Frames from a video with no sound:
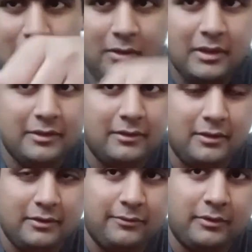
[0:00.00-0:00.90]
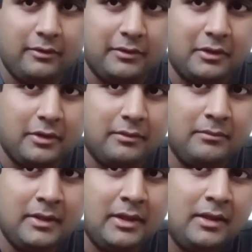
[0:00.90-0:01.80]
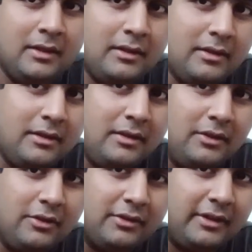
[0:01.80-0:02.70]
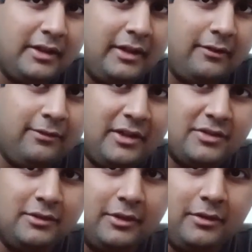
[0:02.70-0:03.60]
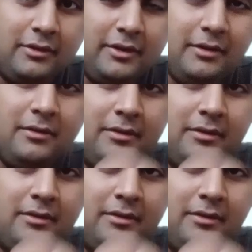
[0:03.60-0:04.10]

Look on the on the front of the card. There's a Flash logo in there,